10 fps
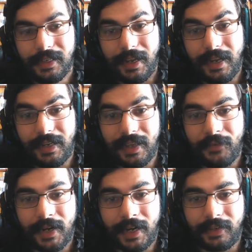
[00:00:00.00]

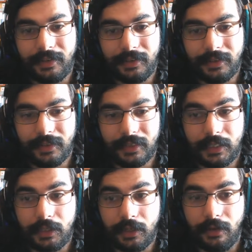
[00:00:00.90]
Endeavor had to,
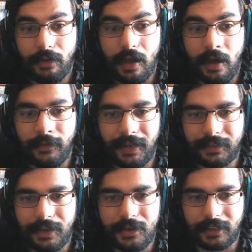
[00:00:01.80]
to go all
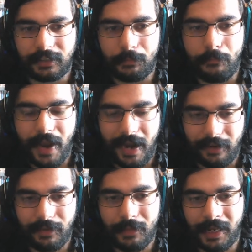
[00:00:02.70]
out and just
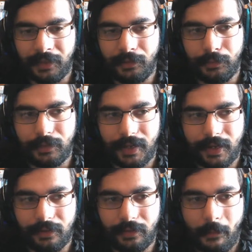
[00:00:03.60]
barely managed to take
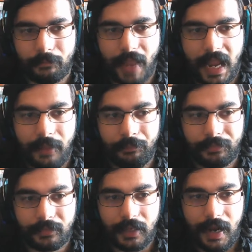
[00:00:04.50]
out?
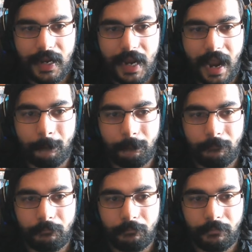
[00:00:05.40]
Yeah,
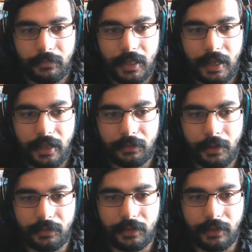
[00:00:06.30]
there's
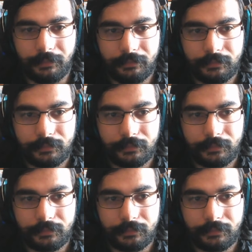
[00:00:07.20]
more of them.